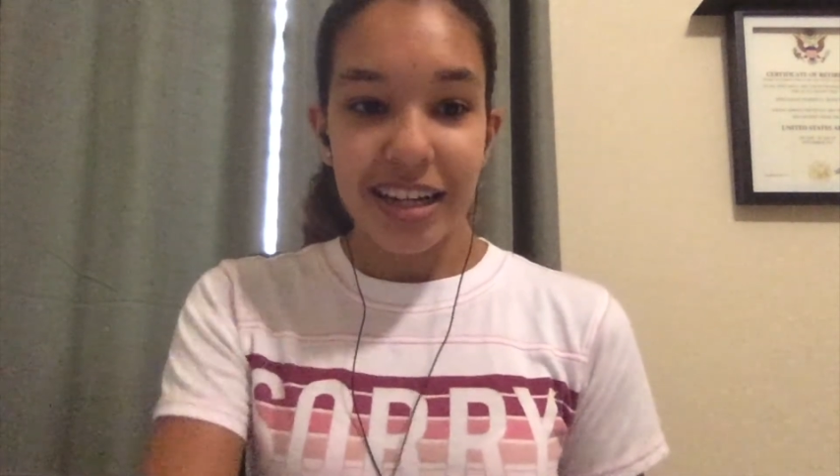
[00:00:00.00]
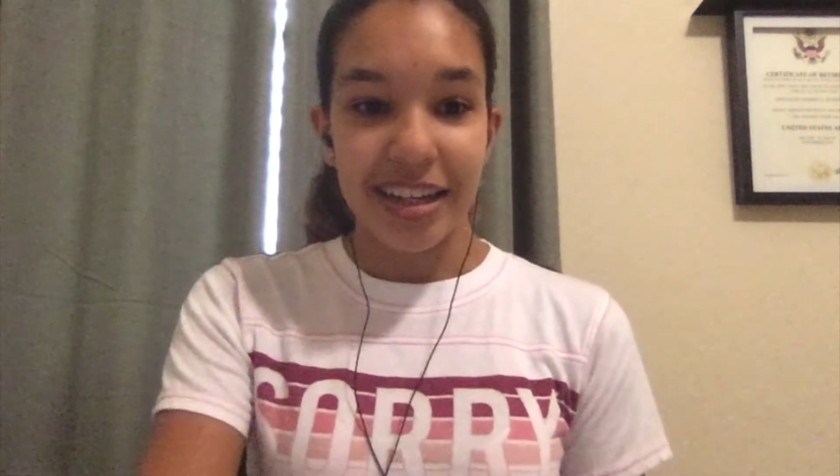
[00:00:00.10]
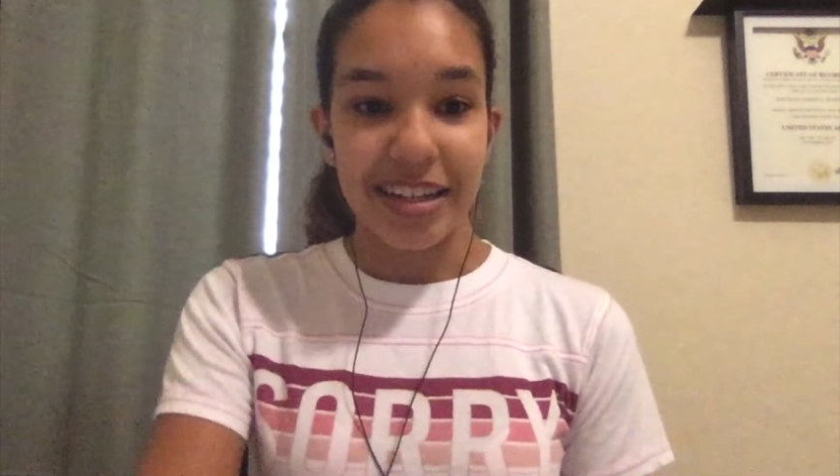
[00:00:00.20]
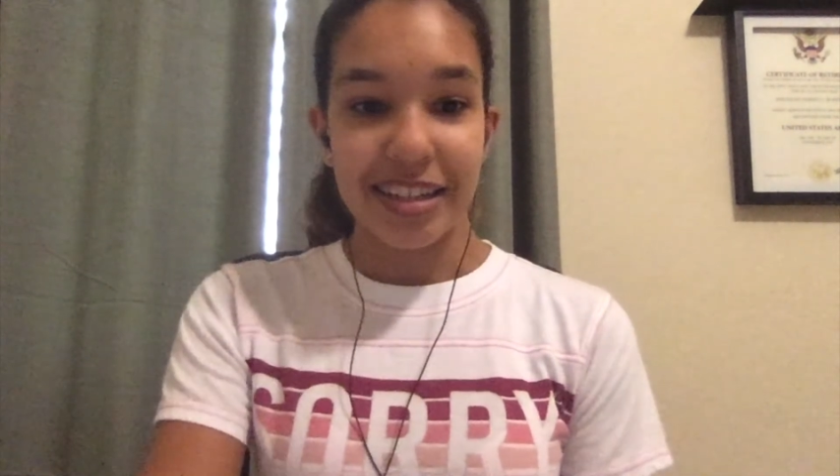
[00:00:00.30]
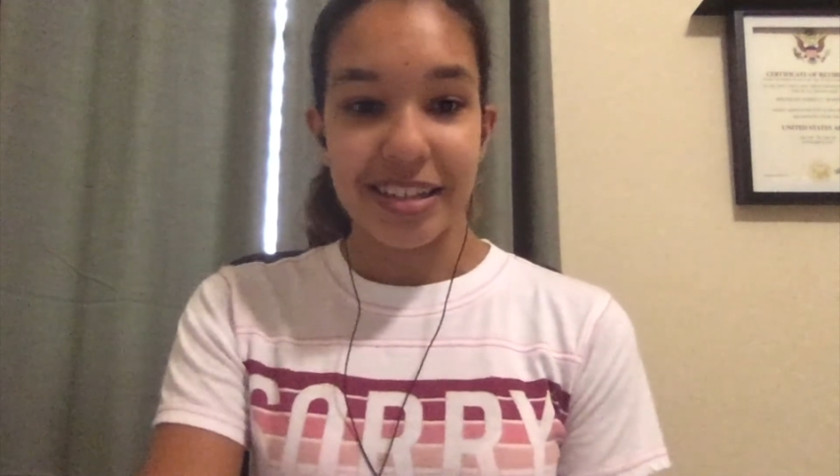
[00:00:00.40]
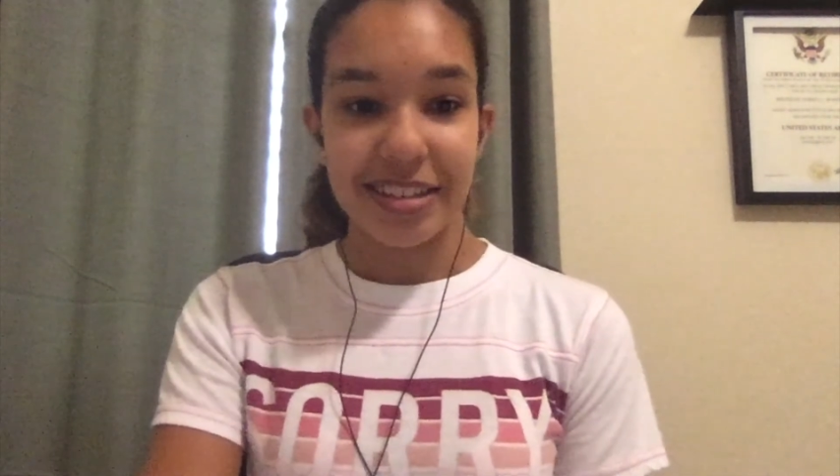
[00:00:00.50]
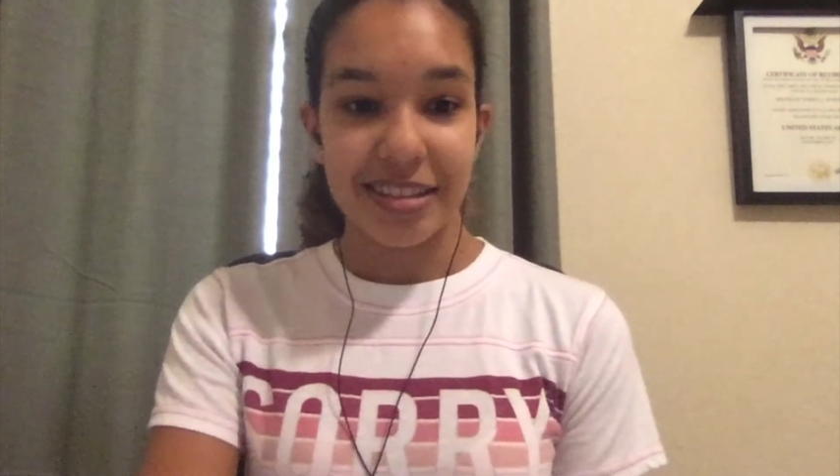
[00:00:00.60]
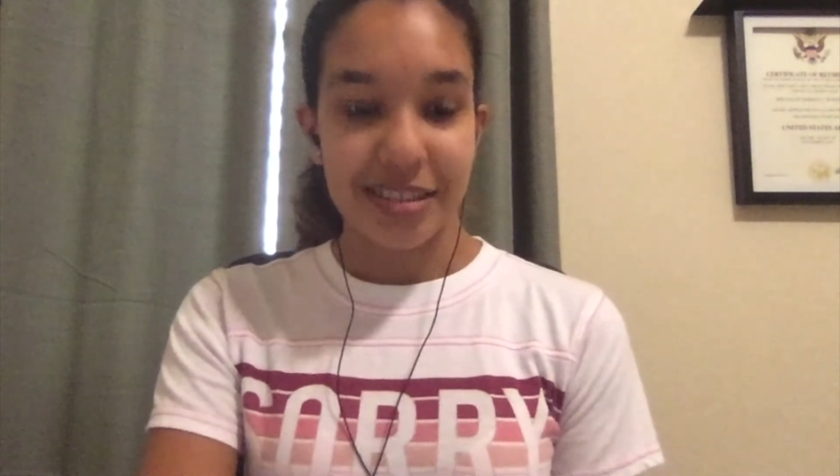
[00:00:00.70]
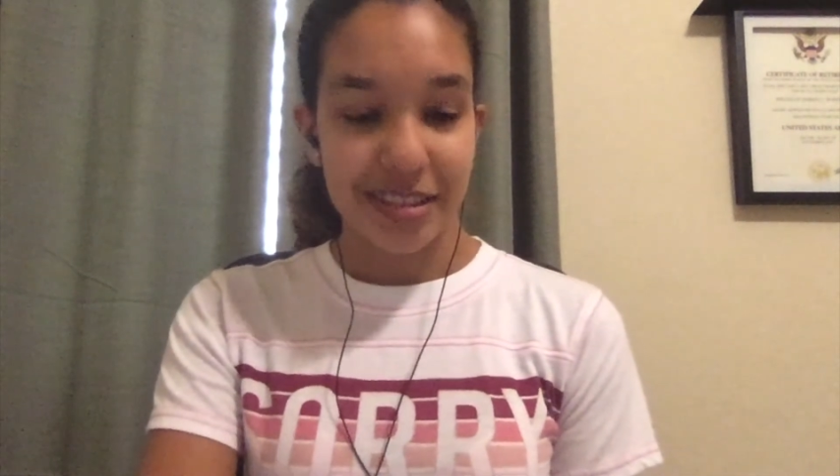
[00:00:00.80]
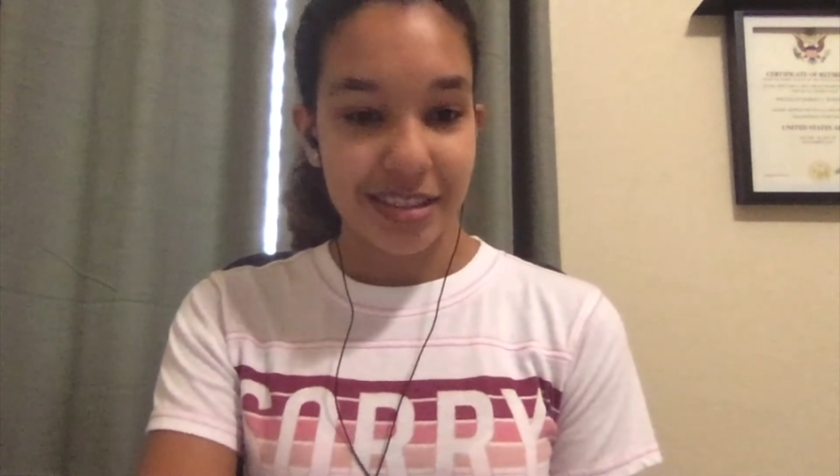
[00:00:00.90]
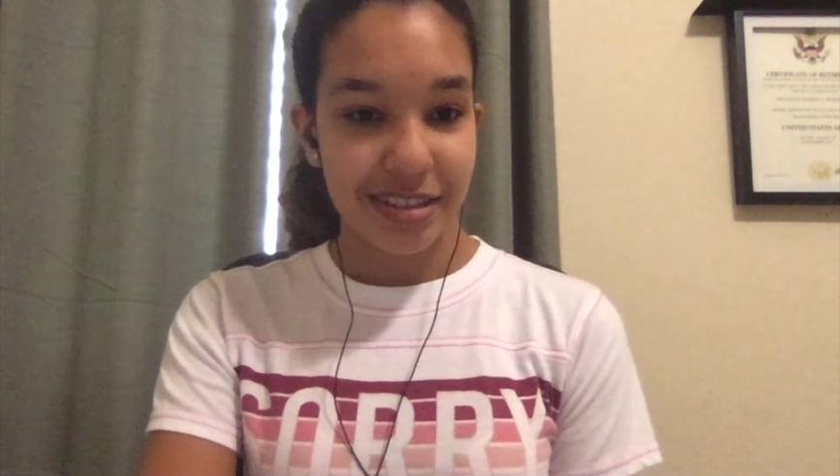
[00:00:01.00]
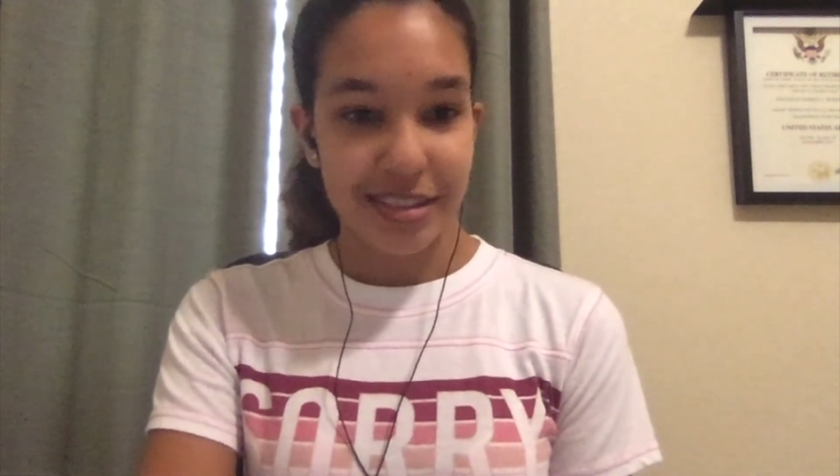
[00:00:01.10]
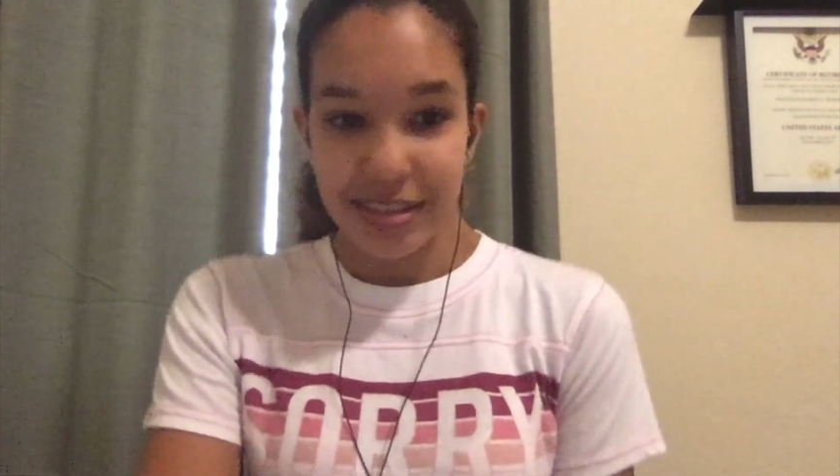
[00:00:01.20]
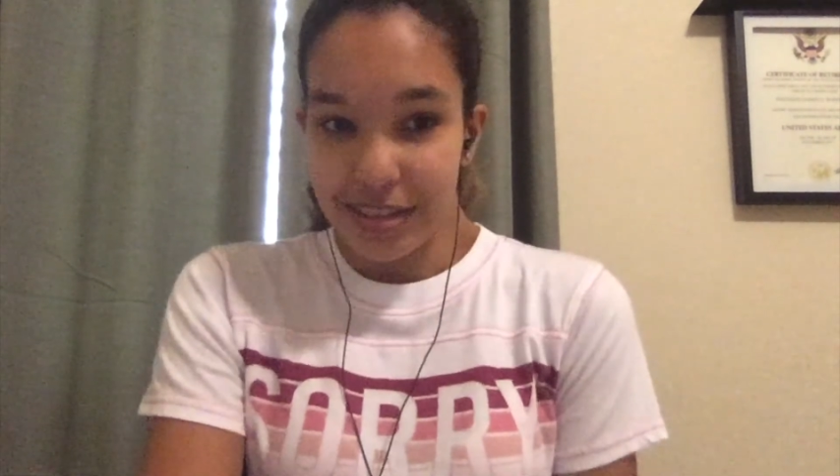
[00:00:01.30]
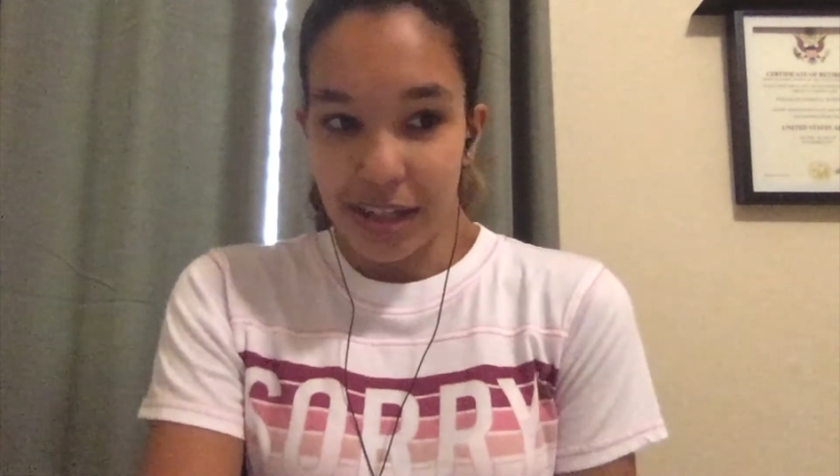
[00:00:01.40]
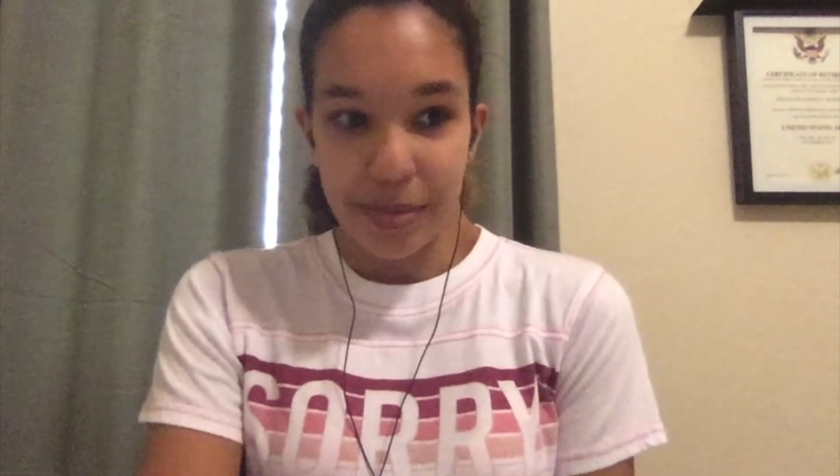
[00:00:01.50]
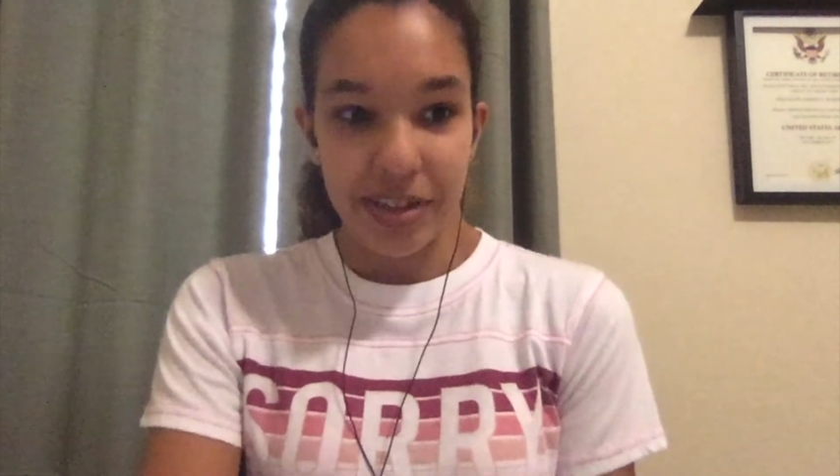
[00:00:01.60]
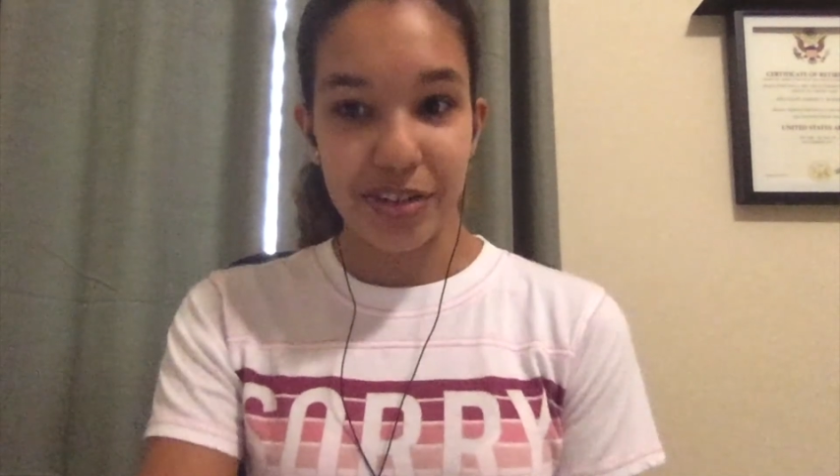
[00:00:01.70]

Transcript: And I mean,